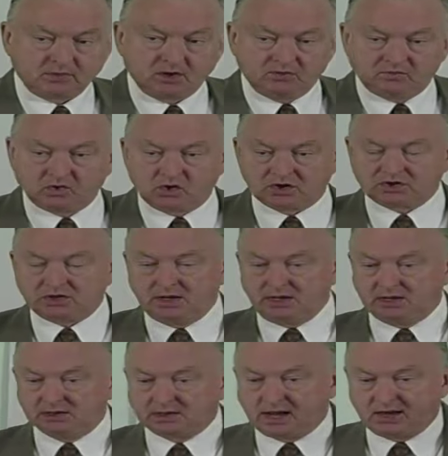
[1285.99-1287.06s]
Of course,
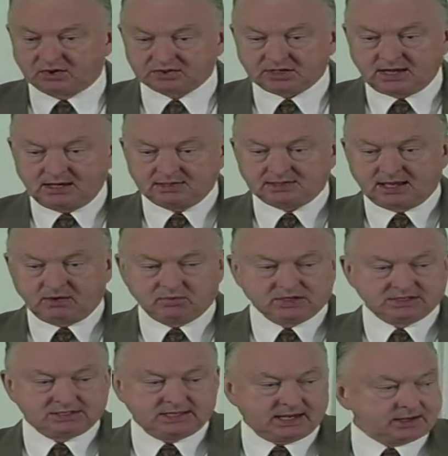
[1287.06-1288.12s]
in Kyle's case, that was
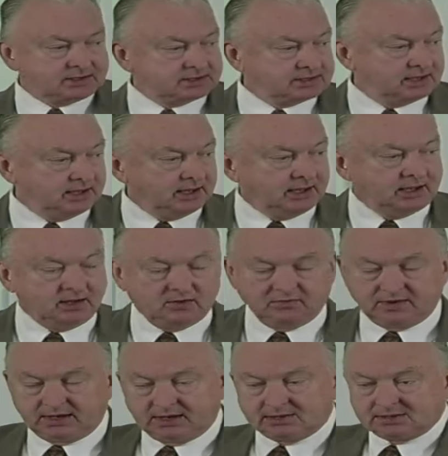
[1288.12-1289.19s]
6. In
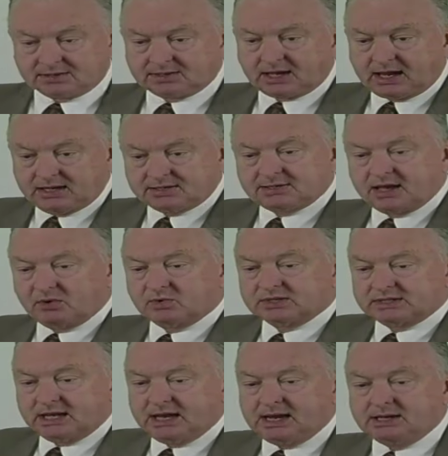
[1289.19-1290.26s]
Vanessa's case, that
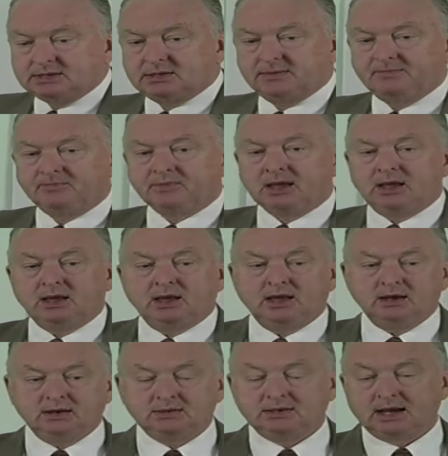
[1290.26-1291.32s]
was 8.
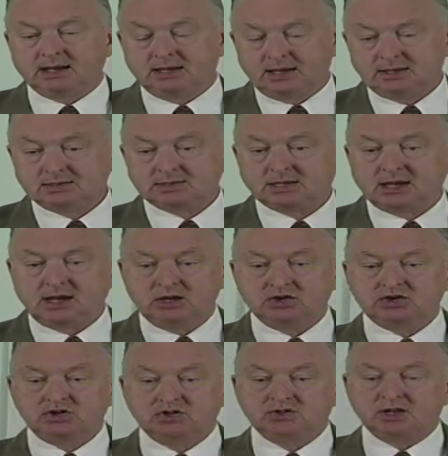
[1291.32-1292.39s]
And in Diane's case,
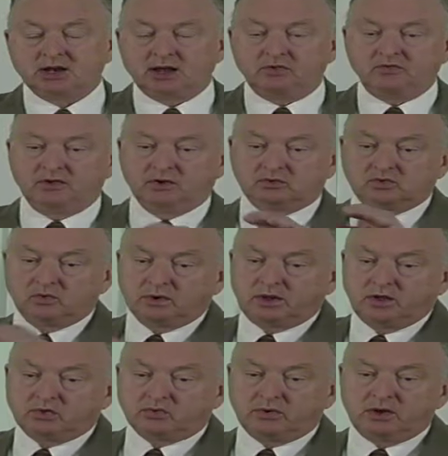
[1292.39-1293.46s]
she said, I feel
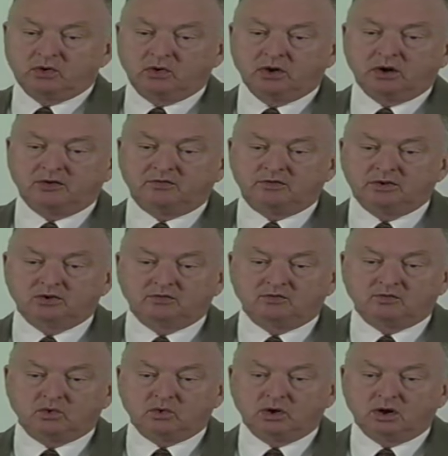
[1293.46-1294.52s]
23 or I feel
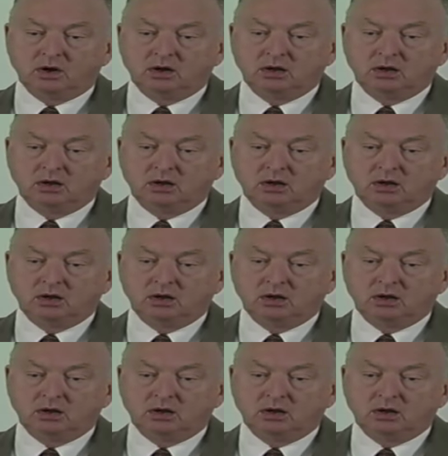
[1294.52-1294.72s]
4.